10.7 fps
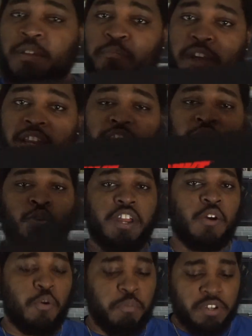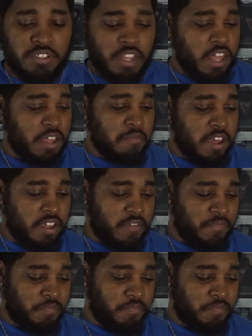Man, let's go ahead and open this thing, man.